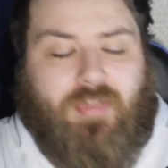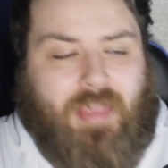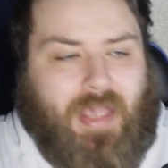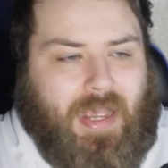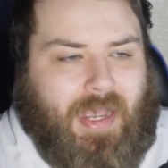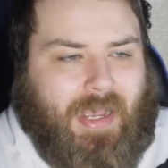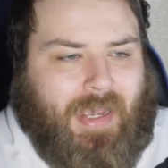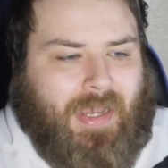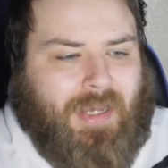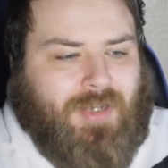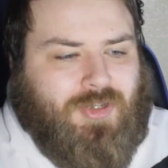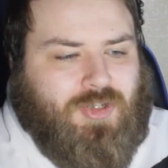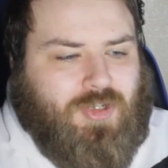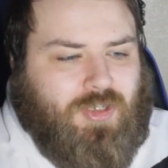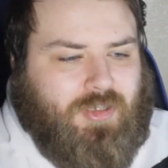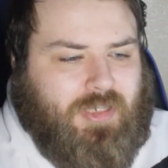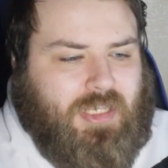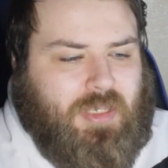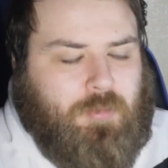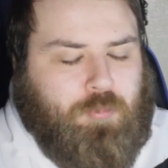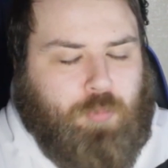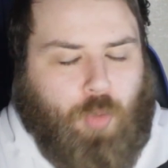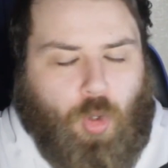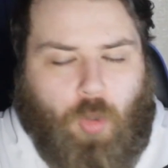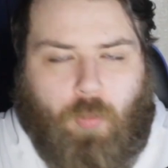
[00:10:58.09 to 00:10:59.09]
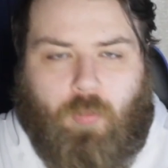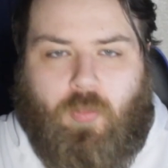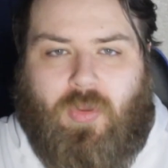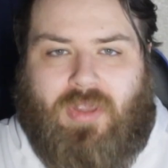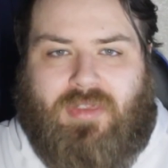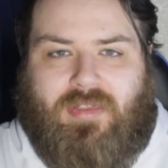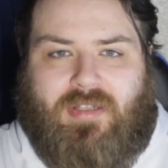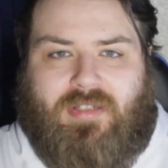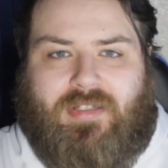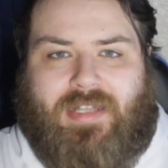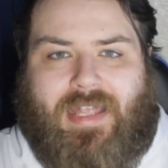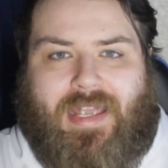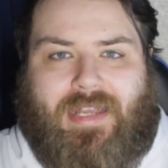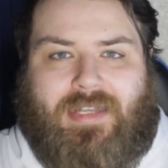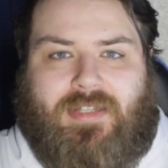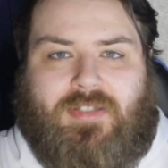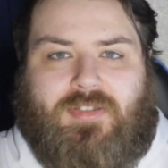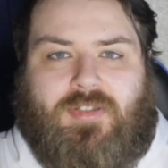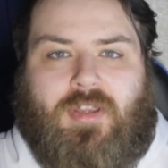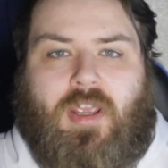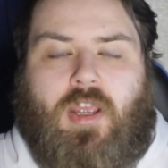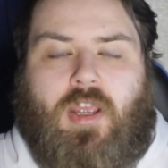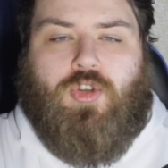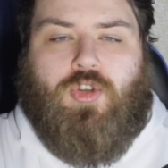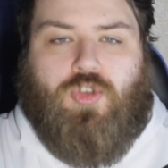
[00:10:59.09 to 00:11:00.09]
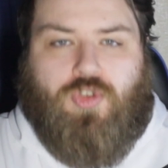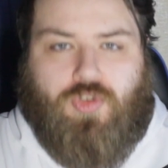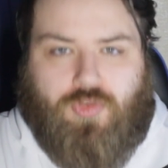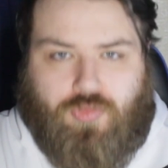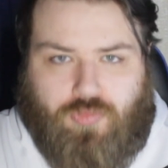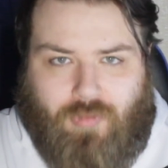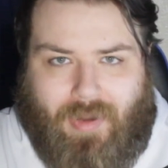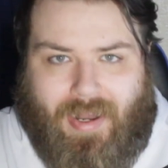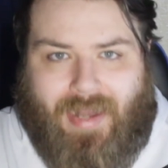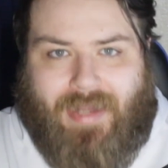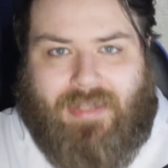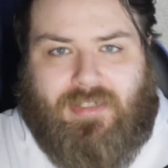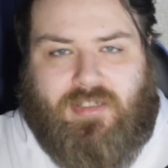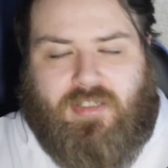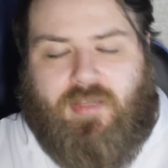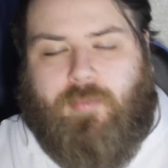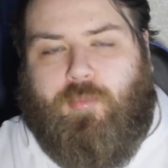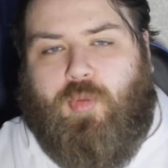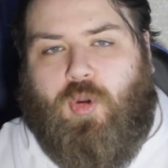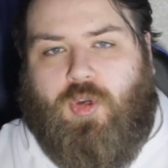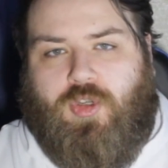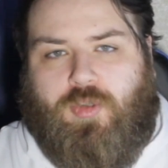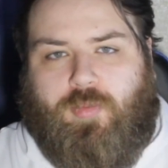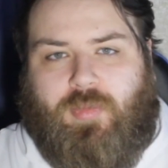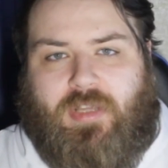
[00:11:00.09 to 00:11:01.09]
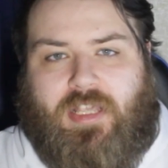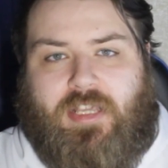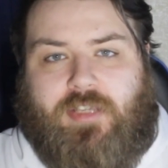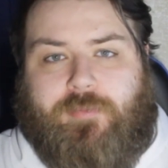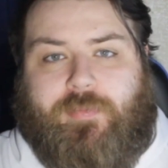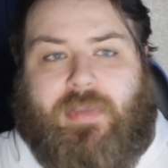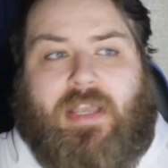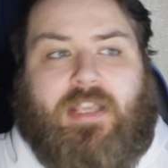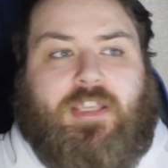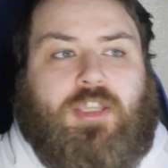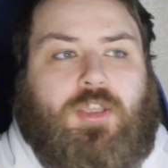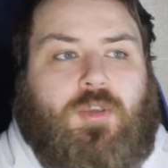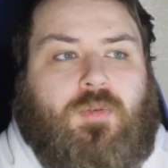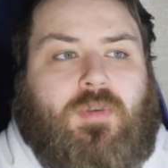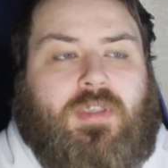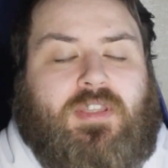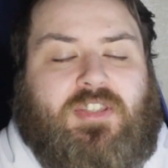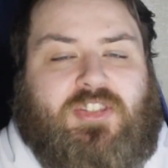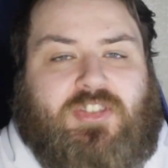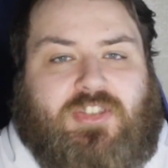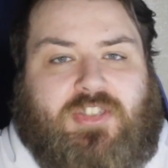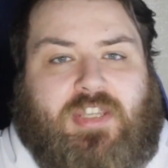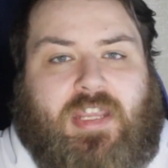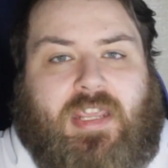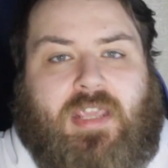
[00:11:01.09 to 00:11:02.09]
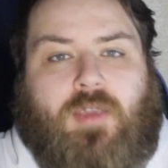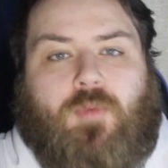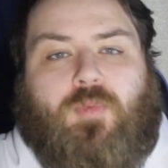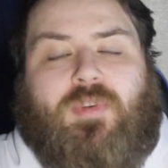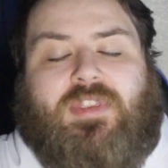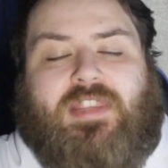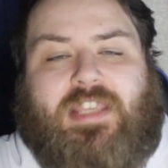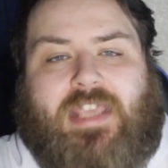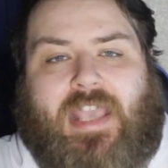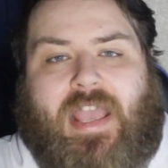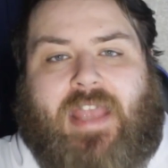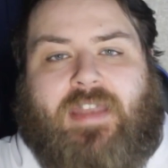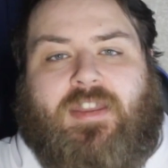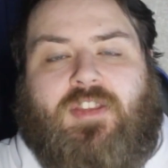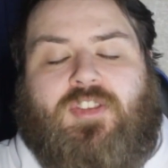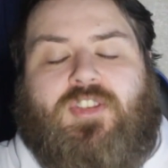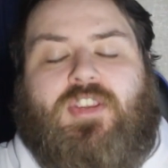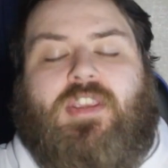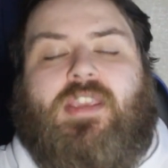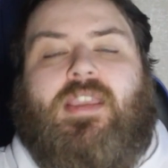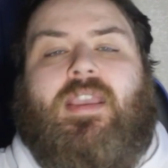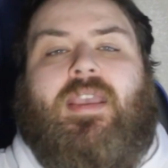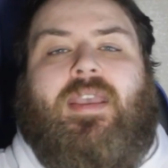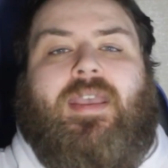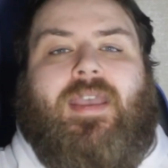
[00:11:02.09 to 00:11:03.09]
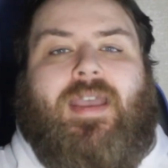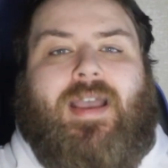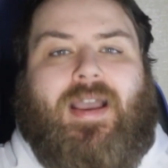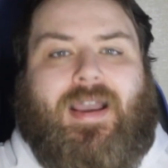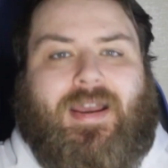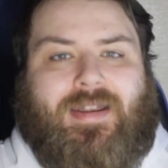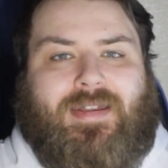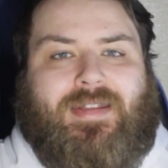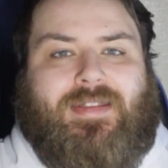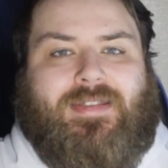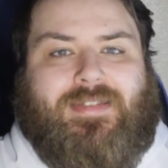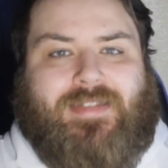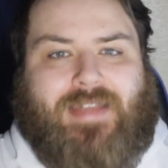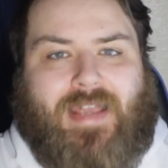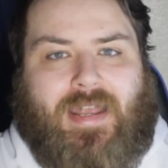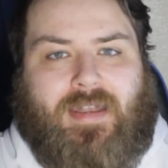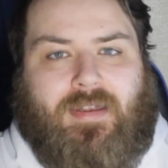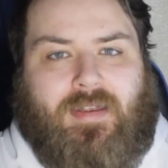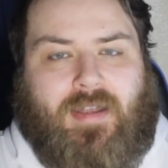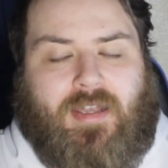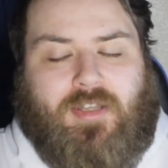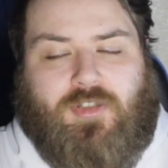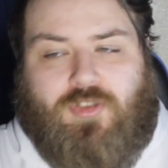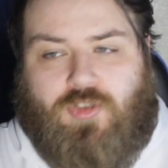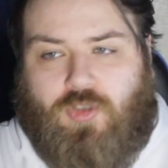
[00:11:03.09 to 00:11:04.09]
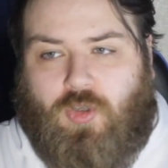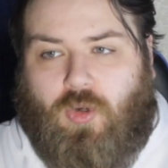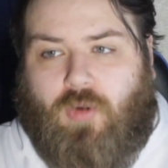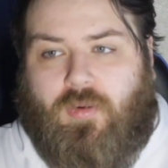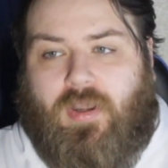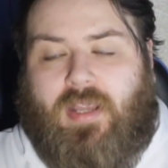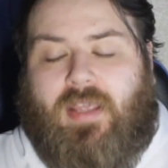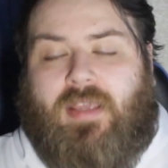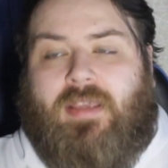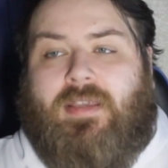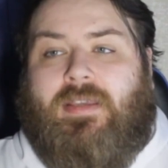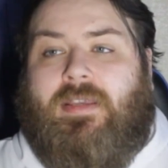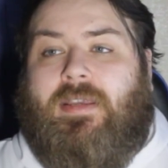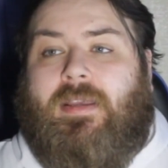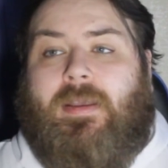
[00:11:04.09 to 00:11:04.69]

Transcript: They're actually pumping the legs, trying to push players back. You can see with the energy and intent. I saw it.